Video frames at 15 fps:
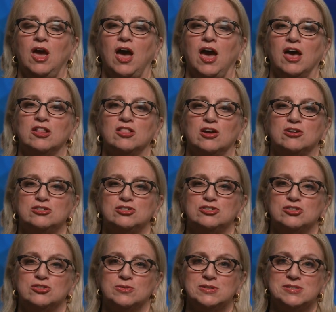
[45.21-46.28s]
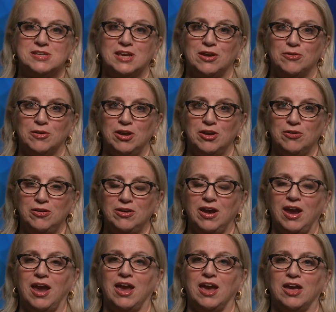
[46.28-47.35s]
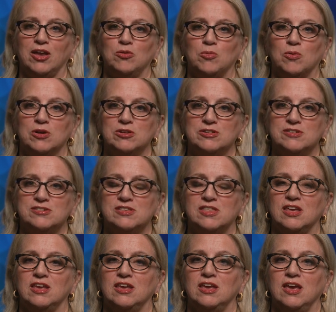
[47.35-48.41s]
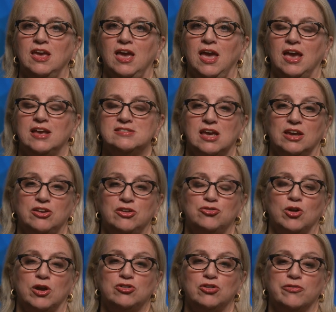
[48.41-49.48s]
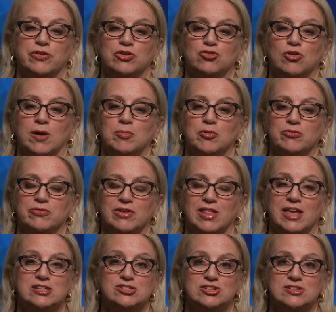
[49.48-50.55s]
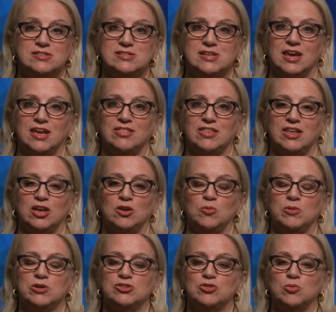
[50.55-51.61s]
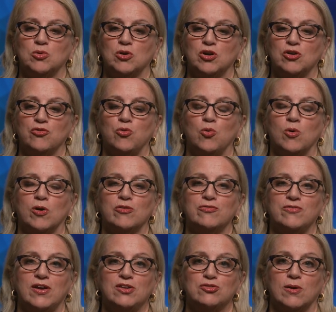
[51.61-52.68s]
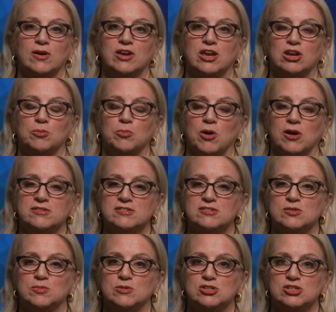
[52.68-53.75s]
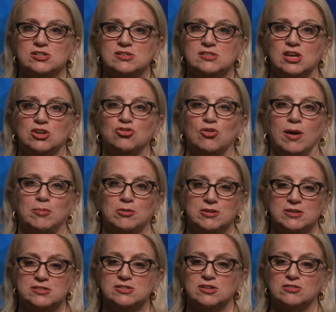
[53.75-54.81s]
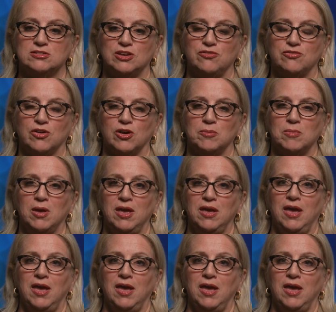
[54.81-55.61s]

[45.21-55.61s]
a large insurance carrier and worked as the executive director over tribal relations, and then went to work for Face Rock Enterprises, which is a tribal consulting firm.